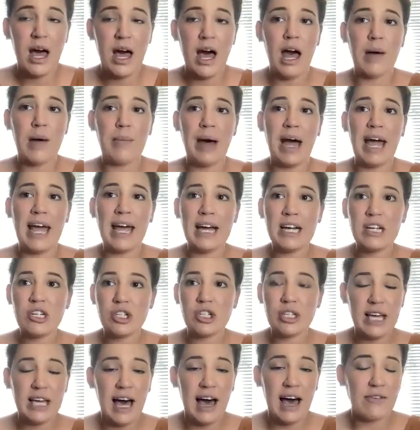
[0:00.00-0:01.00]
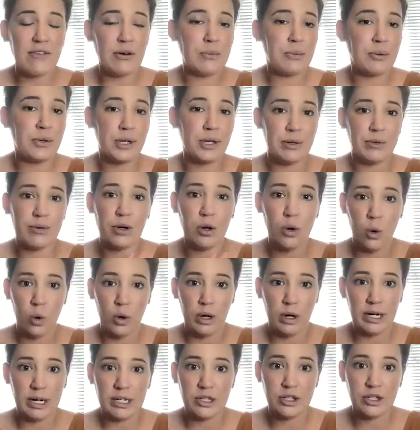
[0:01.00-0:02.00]
I actually have a
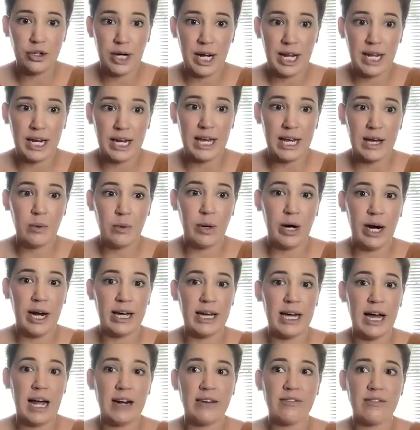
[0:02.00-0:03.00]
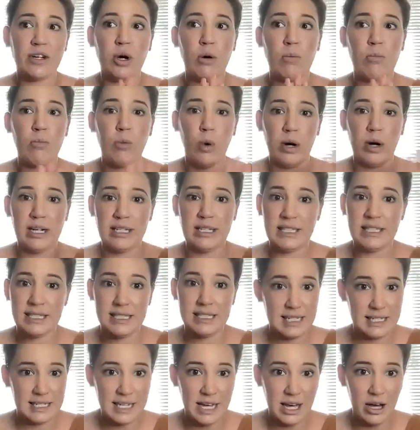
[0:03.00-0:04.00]
pre-recorded training where I kind of go more into
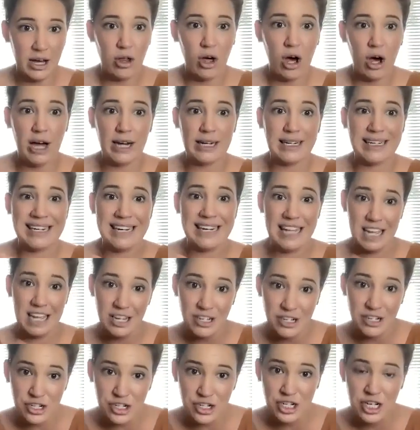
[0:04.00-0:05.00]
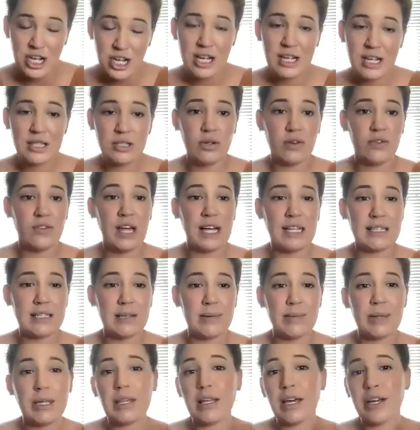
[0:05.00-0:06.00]
detail on niche. So if that's
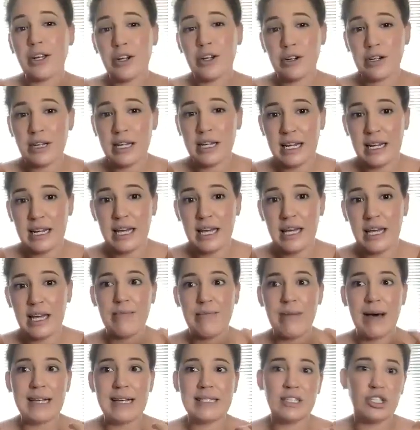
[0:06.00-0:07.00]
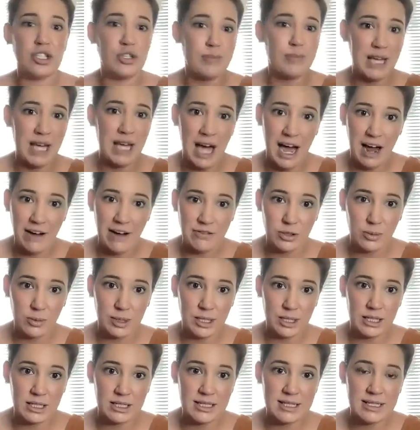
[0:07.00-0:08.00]
something that you're needing, message me
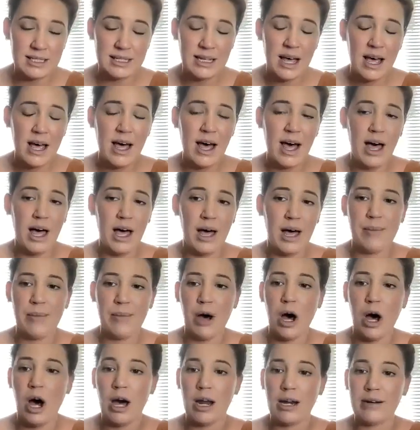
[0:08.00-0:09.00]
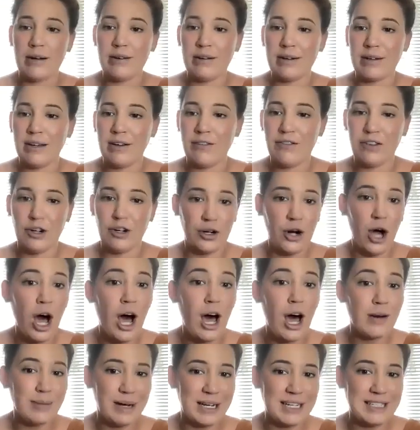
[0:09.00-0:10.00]
afterwards. If you're
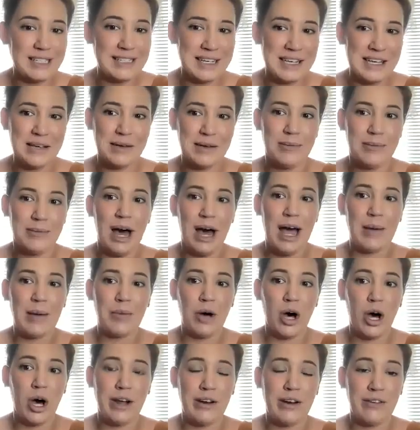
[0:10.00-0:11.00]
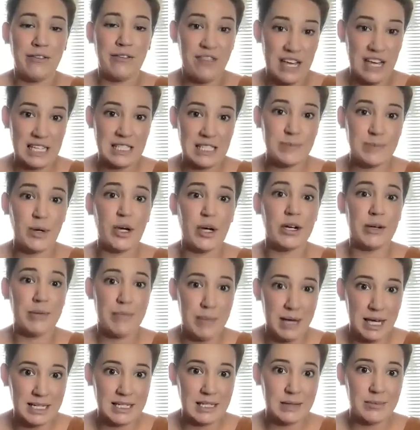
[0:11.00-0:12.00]
not on my team, I'm on Facebook,
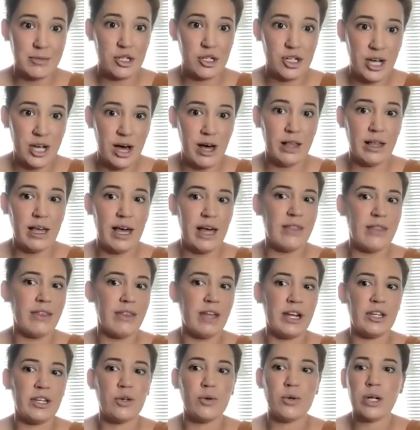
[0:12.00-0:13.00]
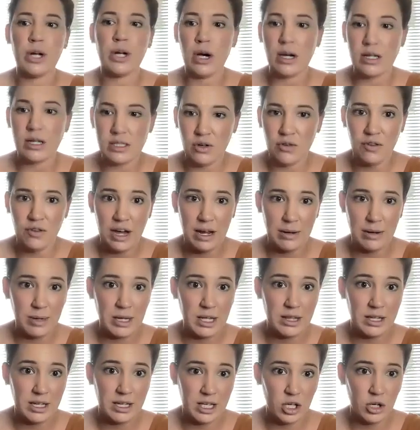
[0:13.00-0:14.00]
Mandy Michelle, and then you can also find
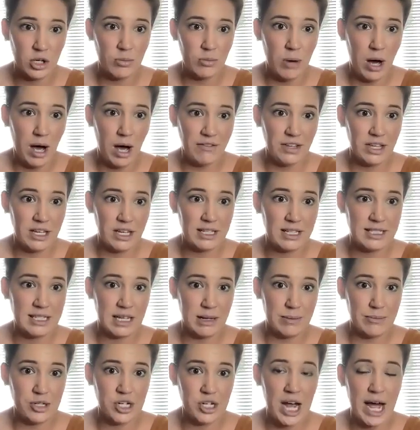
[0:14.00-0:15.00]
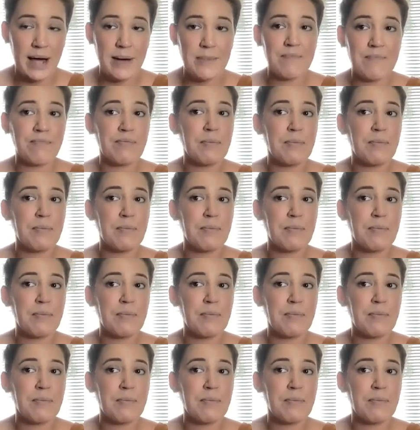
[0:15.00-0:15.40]
me in the Q Mafia team chat.